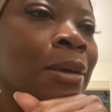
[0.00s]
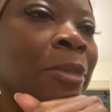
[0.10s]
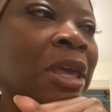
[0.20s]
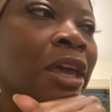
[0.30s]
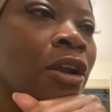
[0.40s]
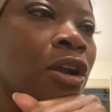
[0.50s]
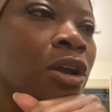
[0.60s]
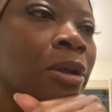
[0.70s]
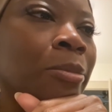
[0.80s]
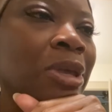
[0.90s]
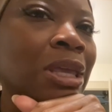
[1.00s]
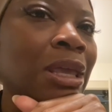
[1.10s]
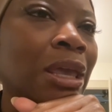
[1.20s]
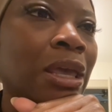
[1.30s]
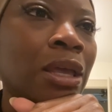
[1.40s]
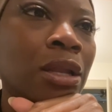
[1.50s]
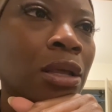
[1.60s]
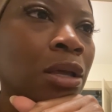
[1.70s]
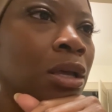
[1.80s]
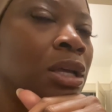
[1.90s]
me and Anna are gonna meet and
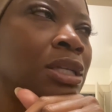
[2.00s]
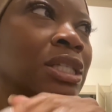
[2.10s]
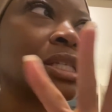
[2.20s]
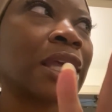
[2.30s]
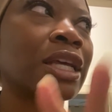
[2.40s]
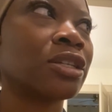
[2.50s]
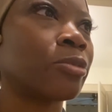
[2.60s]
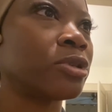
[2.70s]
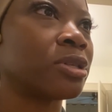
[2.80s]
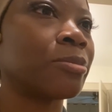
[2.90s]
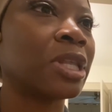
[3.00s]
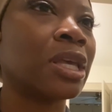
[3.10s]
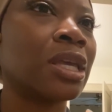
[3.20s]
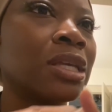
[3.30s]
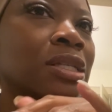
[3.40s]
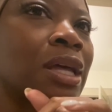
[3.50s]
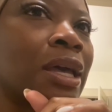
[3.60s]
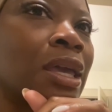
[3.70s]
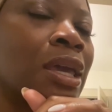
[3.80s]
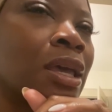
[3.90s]
just catch up on some things.
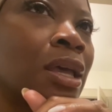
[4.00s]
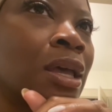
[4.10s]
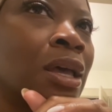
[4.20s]
Like